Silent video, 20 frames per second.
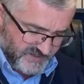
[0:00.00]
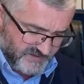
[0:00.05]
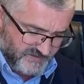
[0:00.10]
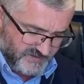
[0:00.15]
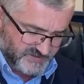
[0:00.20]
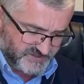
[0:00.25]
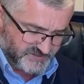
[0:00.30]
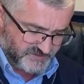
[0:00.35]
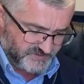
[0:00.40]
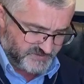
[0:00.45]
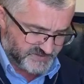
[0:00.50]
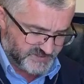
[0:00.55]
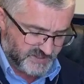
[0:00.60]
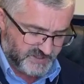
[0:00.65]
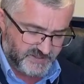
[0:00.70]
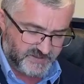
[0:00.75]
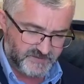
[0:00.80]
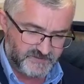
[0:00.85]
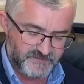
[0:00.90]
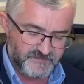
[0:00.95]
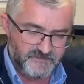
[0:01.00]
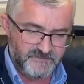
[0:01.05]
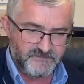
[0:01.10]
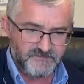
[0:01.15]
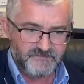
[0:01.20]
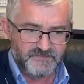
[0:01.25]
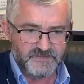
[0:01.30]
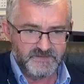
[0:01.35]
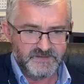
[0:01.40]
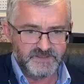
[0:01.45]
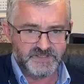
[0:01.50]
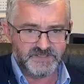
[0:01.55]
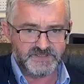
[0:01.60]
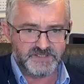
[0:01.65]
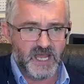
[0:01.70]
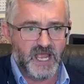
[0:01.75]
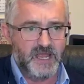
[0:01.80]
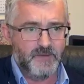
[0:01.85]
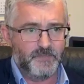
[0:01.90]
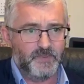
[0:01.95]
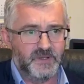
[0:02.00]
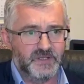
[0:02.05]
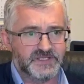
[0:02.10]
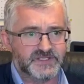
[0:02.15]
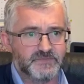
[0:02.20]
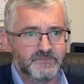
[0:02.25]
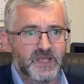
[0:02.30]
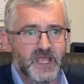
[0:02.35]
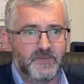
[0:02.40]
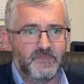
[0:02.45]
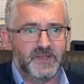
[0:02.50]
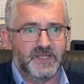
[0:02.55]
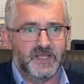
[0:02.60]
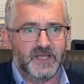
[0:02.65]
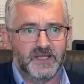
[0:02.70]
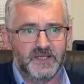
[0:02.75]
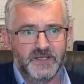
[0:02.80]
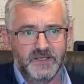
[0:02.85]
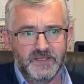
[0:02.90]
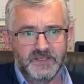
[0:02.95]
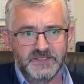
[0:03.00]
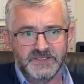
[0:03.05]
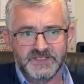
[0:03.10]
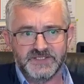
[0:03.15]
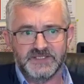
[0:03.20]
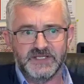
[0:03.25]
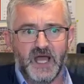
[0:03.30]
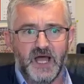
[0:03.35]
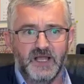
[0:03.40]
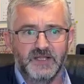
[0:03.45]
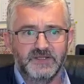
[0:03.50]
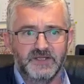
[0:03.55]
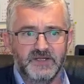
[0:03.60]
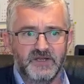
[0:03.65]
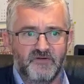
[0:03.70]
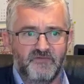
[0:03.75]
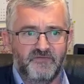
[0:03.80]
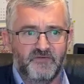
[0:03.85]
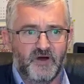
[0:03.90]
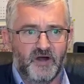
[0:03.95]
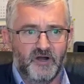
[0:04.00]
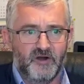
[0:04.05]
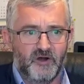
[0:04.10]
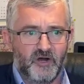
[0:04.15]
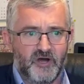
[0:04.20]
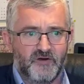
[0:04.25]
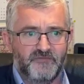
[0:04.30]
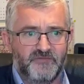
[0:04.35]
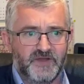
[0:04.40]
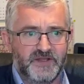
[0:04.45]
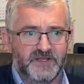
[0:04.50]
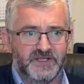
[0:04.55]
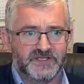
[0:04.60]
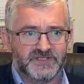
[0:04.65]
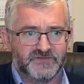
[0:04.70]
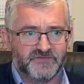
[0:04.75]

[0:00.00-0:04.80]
this, you see. Disciples maybe standing afar off, it is